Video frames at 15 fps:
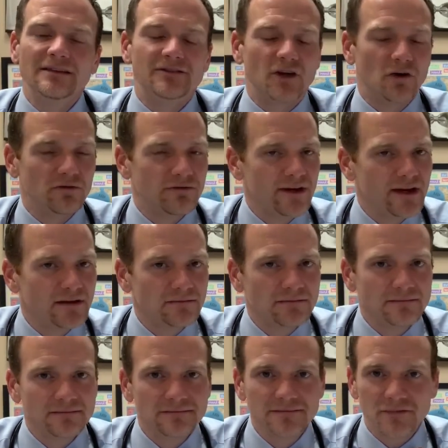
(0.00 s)
Don't feed
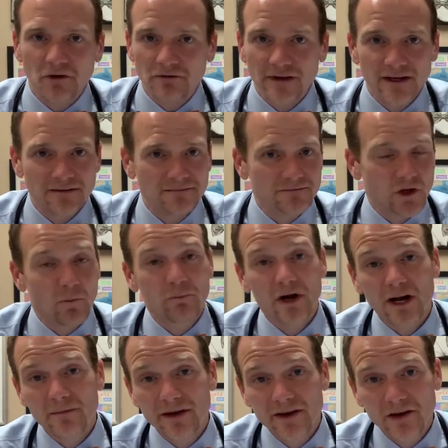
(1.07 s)
them. Don't feed them. Don't
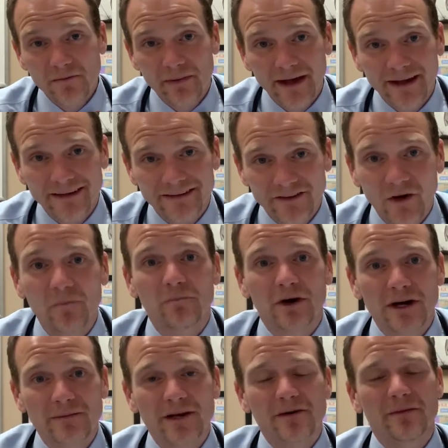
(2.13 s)
bring them into your bed. Don't
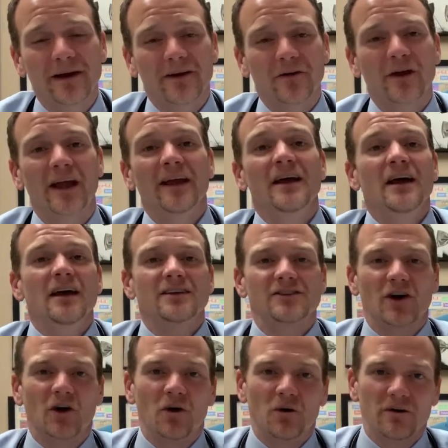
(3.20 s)
bring them in your bed. Okay,
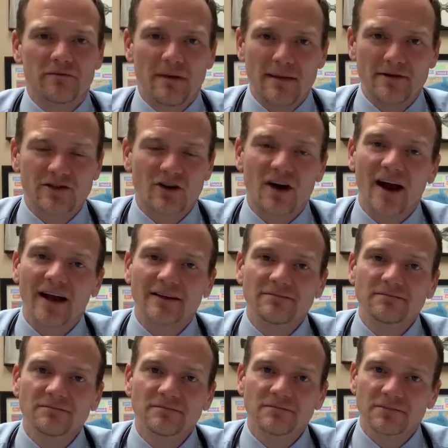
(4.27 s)
so the baby's
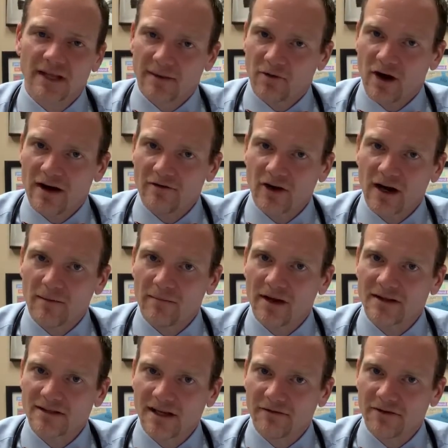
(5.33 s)
crying, let them cry for a couple
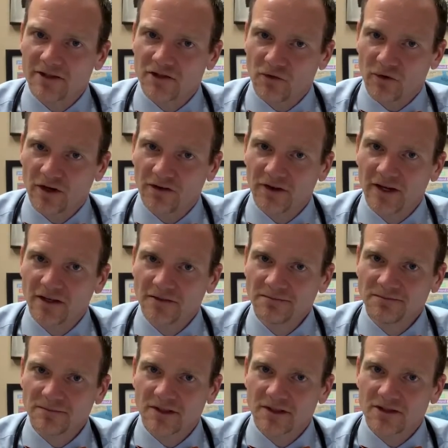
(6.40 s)
minutes, see if it's the real deal.